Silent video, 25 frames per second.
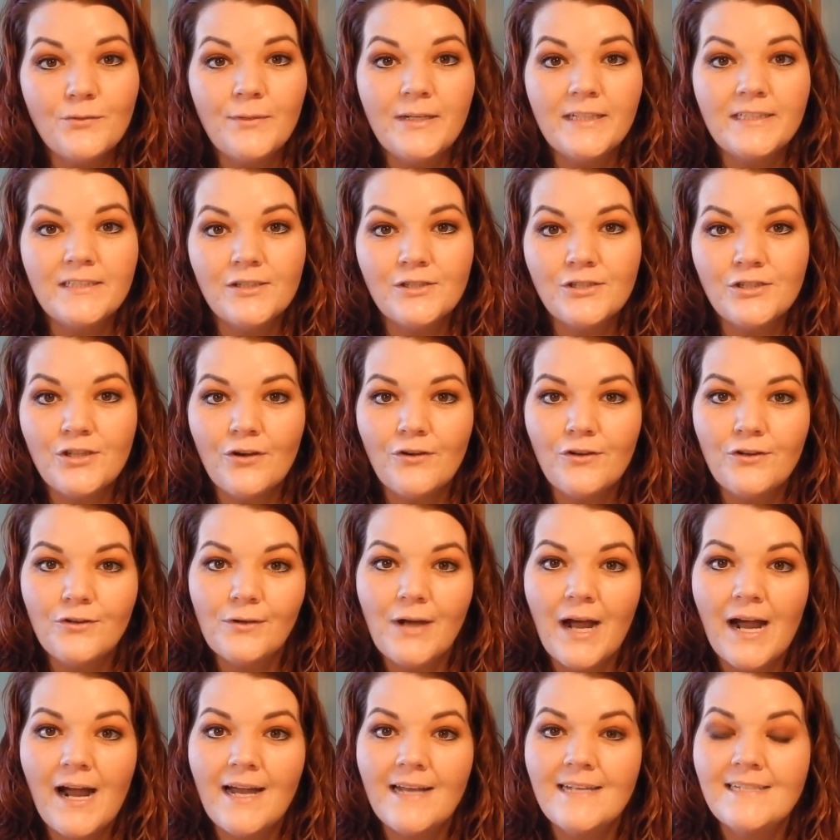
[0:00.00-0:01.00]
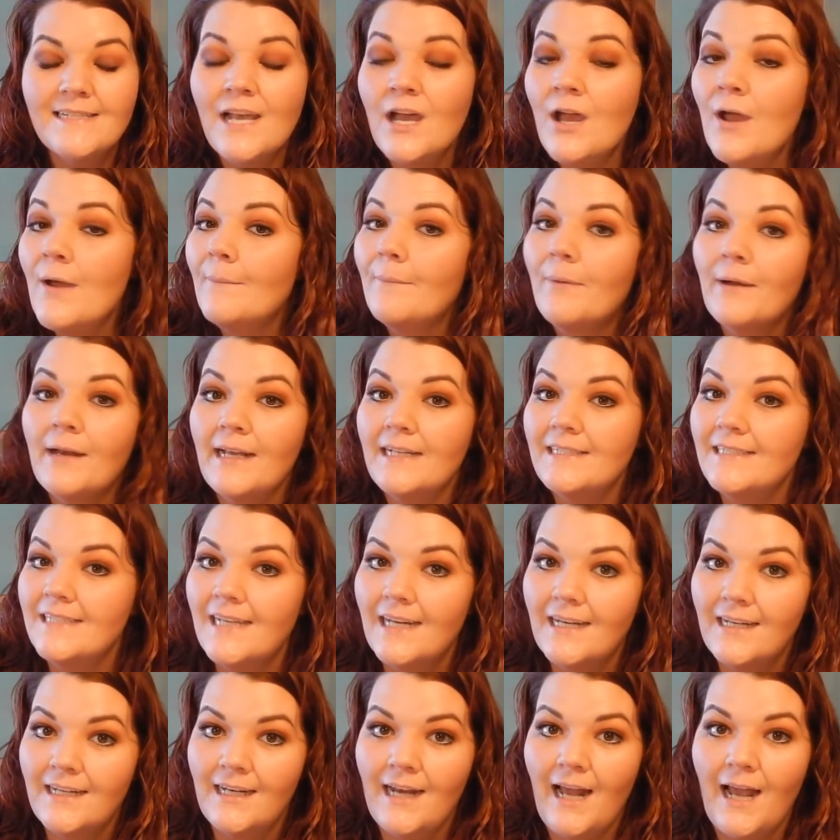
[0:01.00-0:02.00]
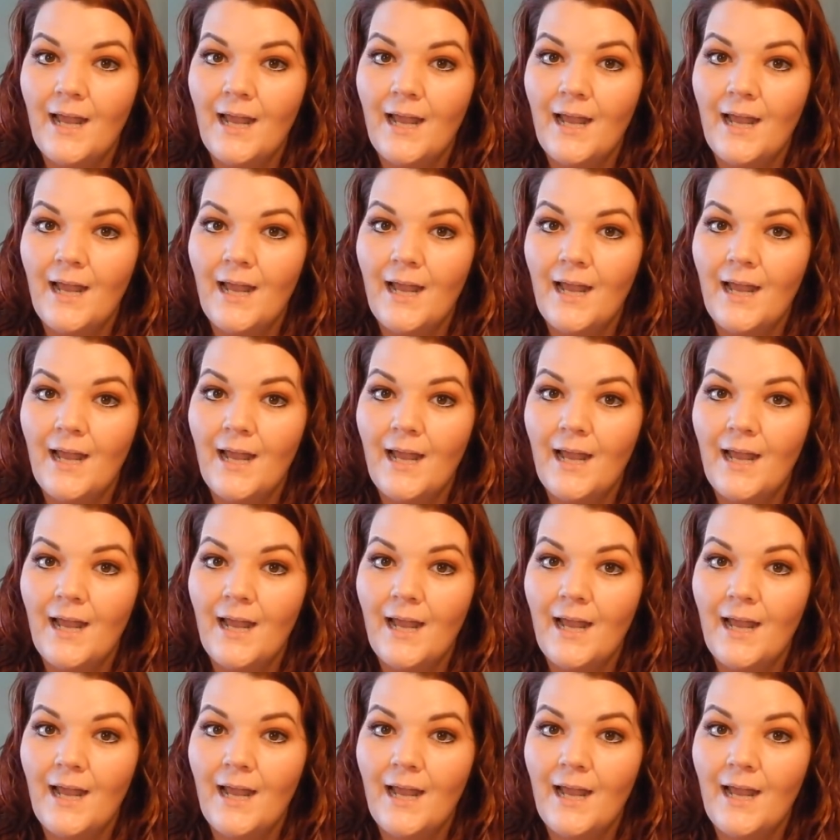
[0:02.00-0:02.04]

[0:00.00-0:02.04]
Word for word: week to show you guys, but I didn't.